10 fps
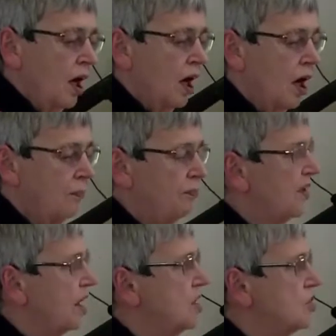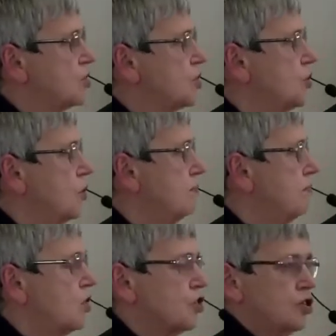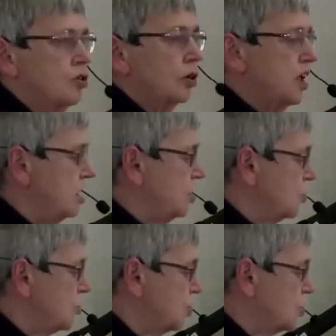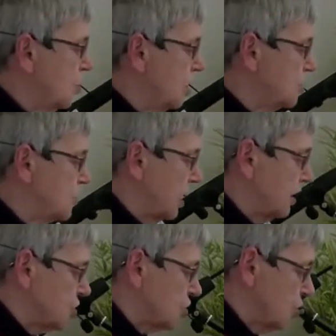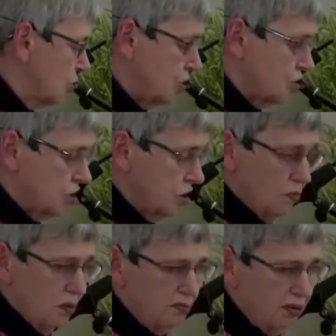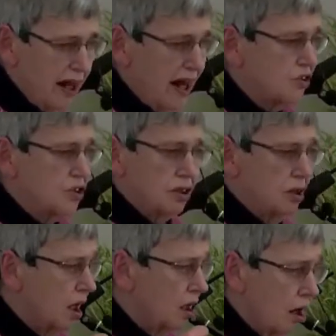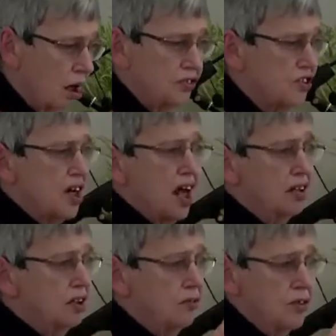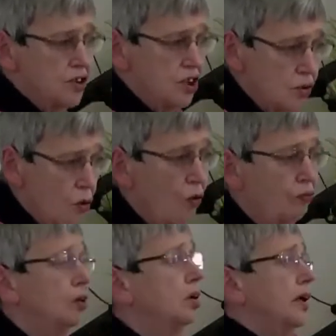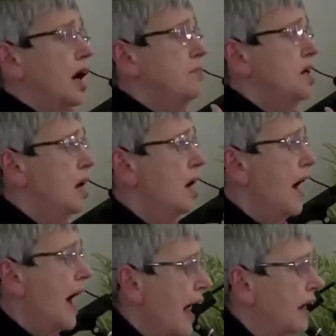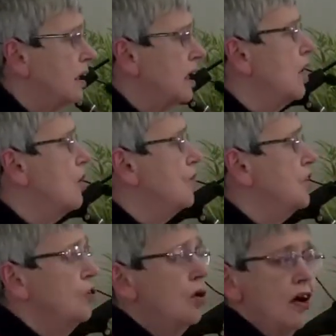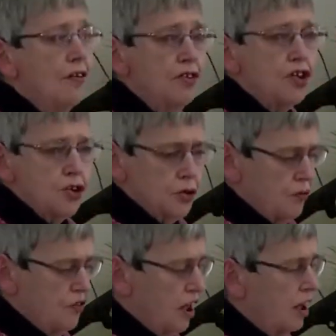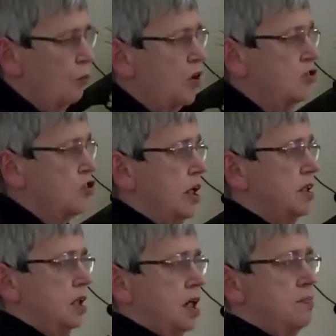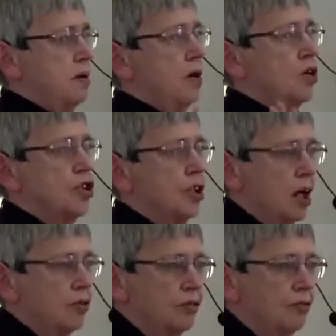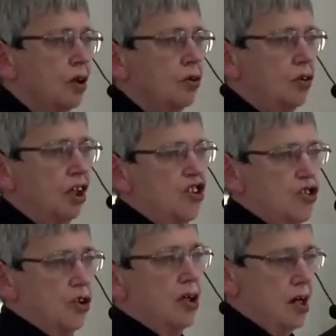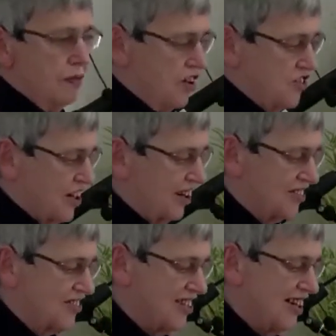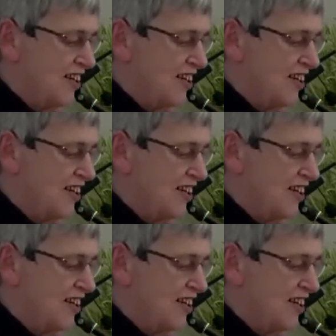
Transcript: And it's too emotional. He uses words like astonished and perplexed, and I can't stand it, and this is awful, and I'm in agony over you, this sort of thing, and we try to keep emotion out of religion in this country.